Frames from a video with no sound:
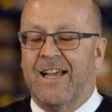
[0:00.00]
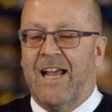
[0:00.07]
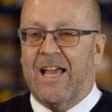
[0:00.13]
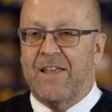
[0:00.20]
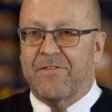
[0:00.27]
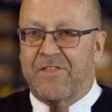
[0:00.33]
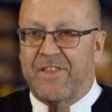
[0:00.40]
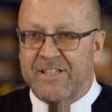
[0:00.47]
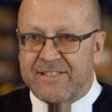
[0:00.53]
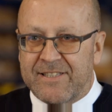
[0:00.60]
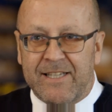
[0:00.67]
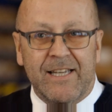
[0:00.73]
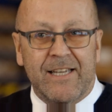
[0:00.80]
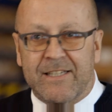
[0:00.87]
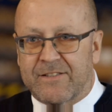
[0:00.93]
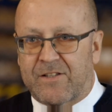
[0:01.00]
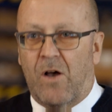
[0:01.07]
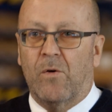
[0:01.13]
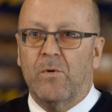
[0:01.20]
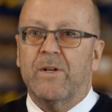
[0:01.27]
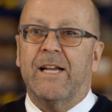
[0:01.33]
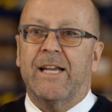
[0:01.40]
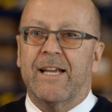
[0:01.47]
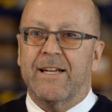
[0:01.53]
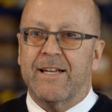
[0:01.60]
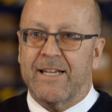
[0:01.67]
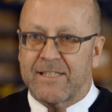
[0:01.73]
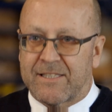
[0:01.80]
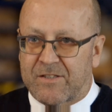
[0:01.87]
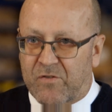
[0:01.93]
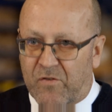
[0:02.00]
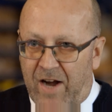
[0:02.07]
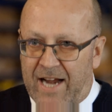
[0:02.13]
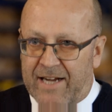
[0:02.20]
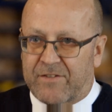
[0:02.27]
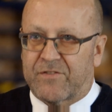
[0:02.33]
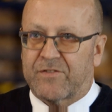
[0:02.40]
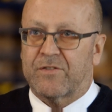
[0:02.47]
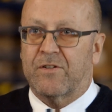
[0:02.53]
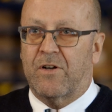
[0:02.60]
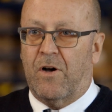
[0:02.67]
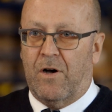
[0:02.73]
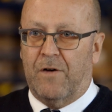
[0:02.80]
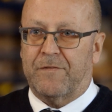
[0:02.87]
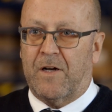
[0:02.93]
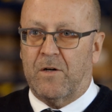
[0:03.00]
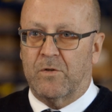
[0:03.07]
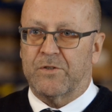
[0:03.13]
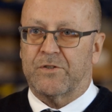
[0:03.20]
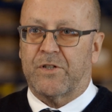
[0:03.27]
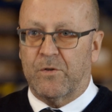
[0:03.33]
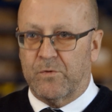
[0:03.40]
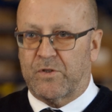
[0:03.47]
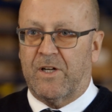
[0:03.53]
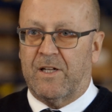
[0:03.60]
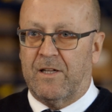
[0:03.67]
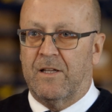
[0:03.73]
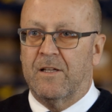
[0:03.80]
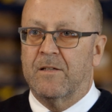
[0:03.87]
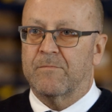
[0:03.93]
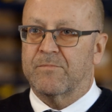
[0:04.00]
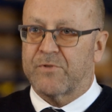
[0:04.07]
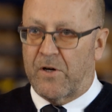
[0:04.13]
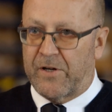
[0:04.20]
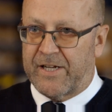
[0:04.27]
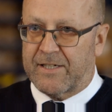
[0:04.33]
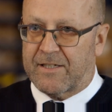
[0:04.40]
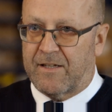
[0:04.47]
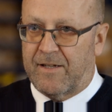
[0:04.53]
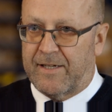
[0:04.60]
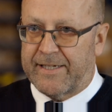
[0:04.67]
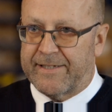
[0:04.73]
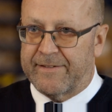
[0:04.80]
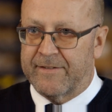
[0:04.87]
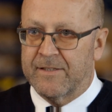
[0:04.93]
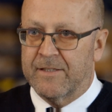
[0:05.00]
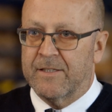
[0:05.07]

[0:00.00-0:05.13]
And this is only an extract of our total product line.